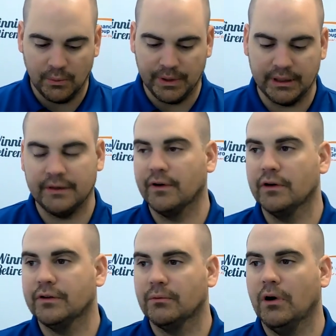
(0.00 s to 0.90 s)
We can
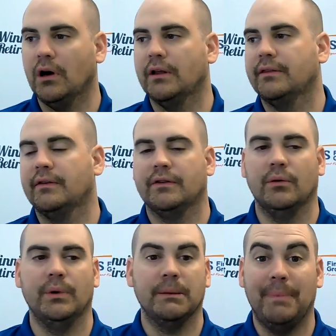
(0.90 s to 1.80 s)
convert to Roth, so
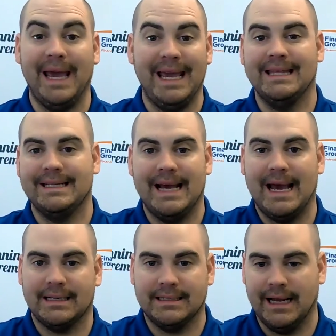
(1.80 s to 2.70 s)
we can pay the
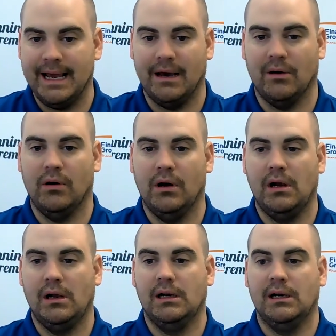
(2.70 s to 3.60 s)
tax now.
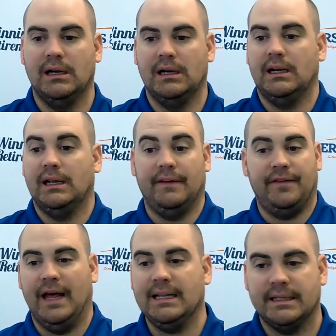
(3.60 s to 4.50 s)
If
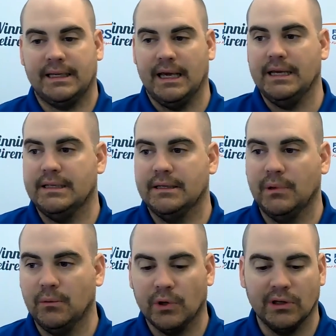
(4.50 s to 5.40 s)
that's the case, then
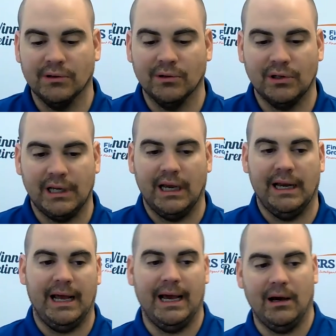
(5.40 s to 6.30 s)
we want to look
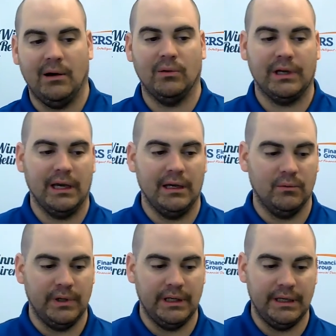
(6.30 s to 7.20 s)
at how
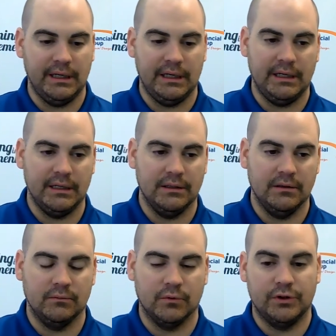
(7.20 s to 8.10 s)
can we
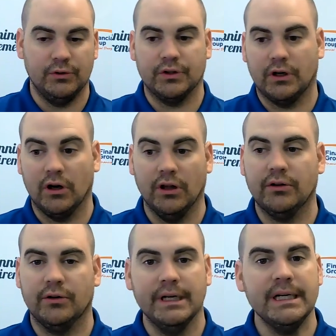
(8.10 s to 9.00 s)
reduce our
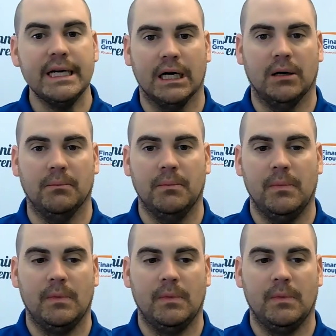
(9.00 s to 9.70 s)
other income